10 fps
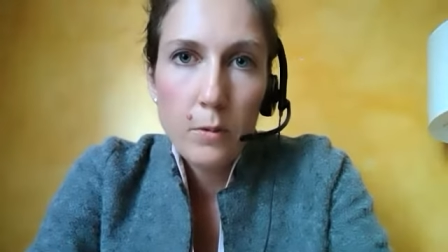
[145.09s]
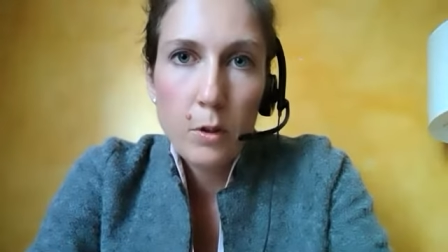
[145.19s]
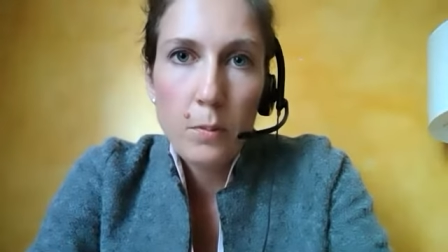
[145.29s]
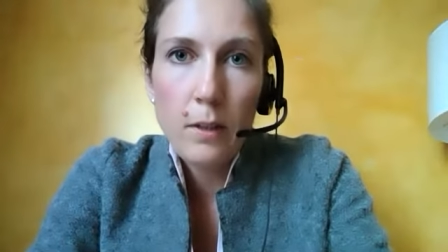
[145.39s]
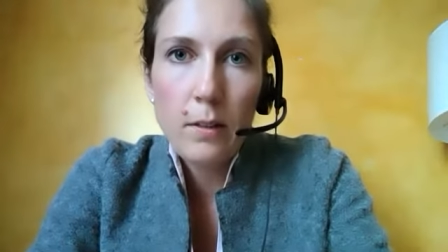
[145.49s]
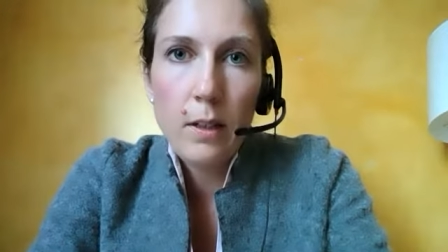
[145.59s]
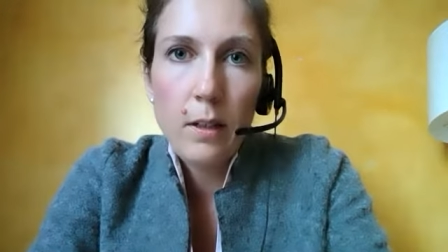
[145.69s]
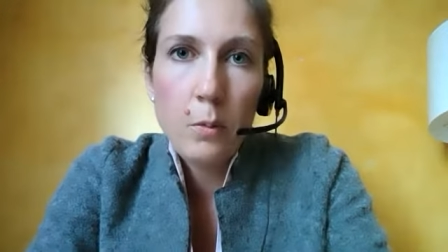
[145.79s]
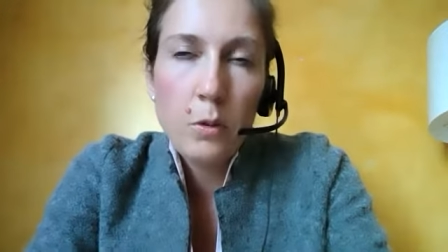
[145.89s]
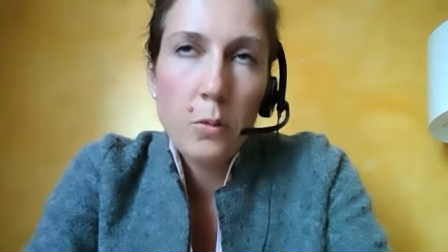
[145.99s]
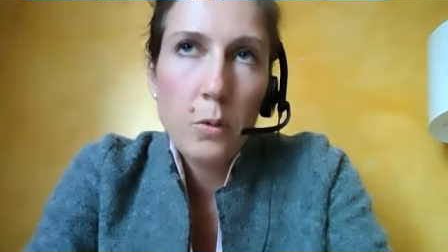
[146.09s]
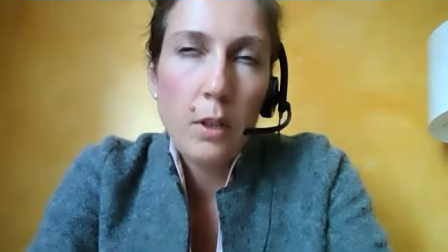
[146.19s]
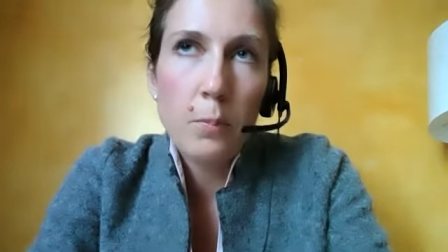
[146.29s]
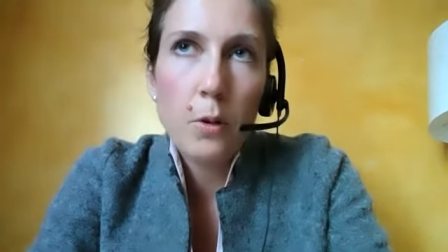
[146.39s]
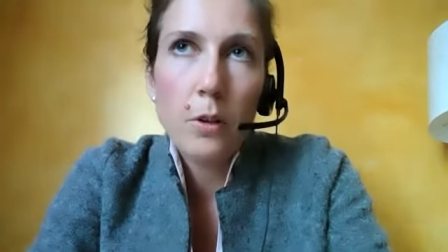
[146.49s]
So basically that was a
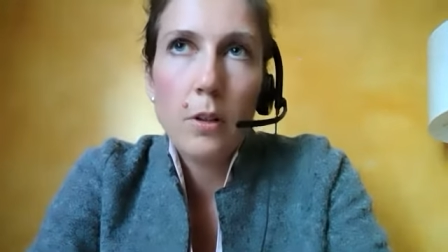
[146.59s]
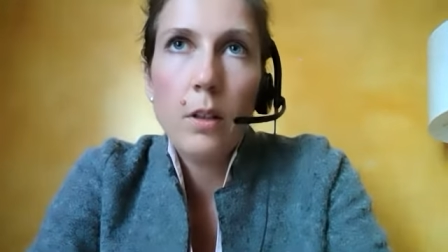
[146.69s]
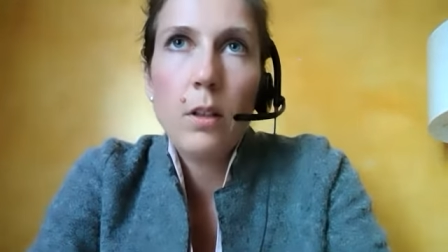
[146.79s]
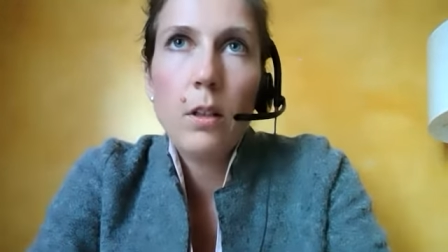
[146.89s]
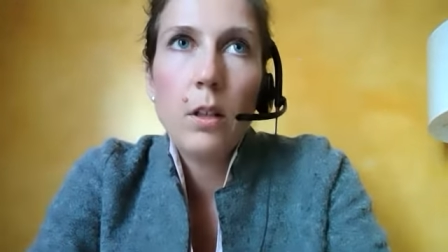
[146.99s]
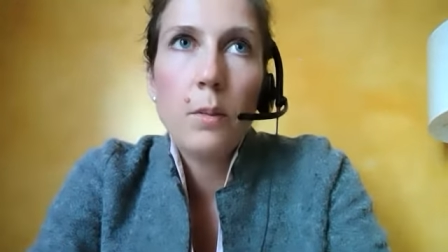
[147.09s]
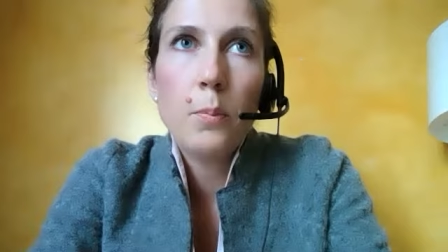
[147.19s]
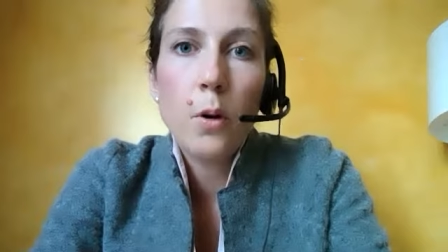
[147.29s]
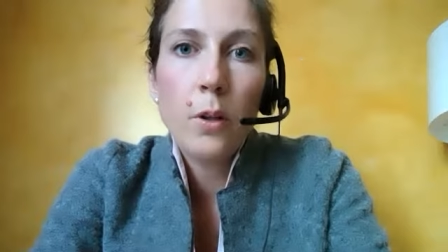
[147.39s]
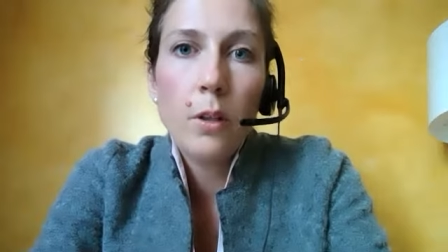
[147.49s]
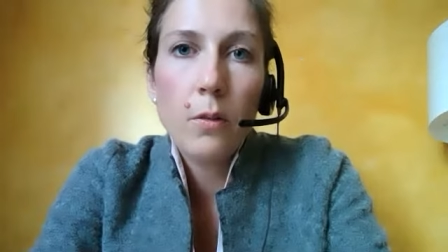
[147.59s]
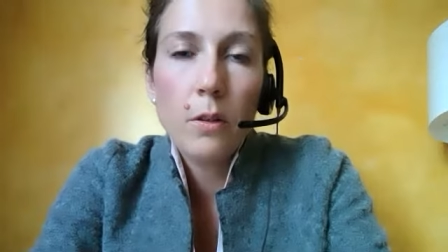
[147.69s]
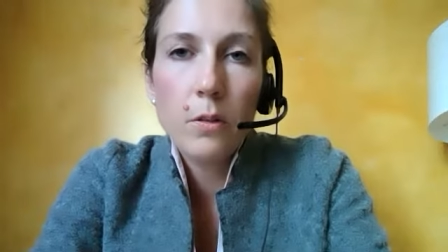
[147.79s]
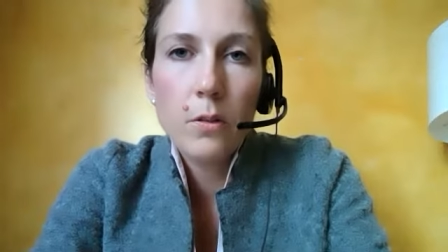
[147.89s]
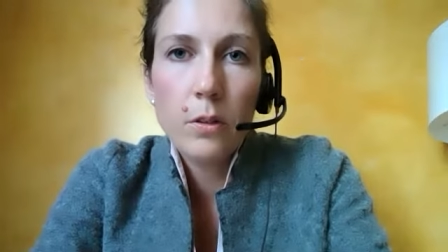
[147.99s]
really important point of
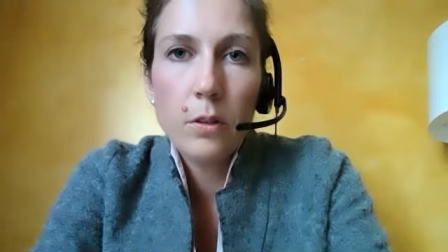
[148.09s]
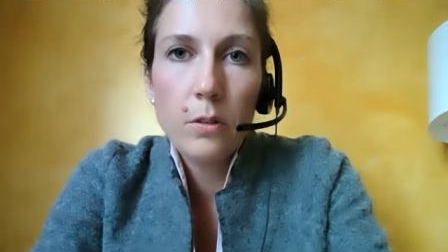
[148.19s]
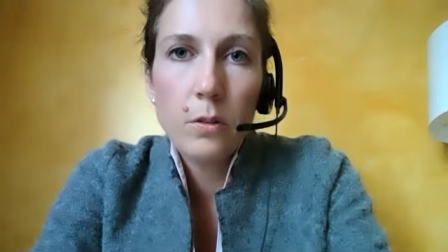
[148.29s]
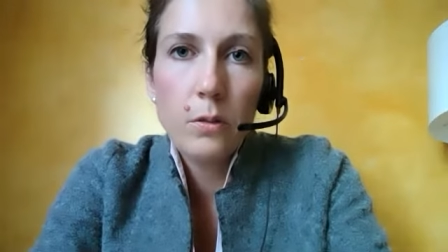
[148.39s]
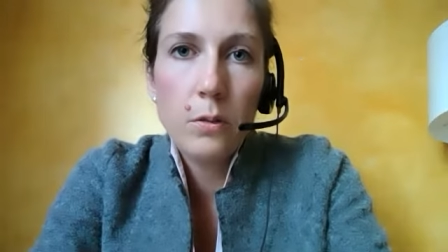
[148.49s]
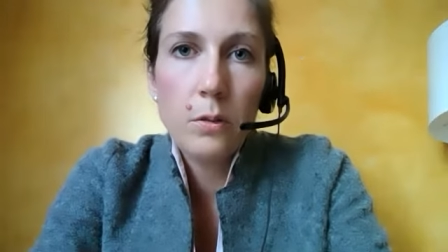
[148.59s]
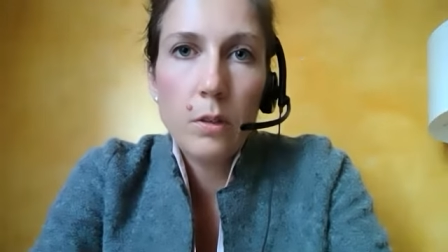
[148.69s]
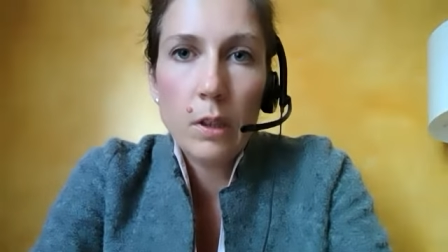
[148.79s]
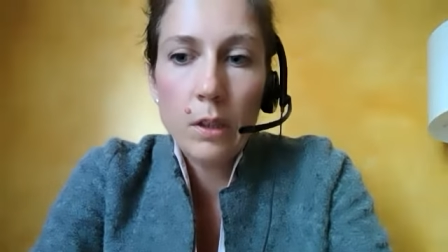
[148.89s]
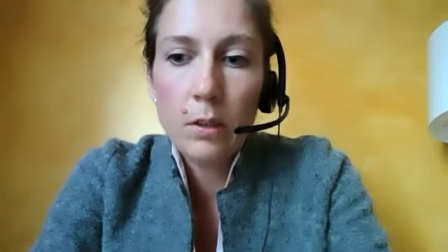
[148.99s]
this course to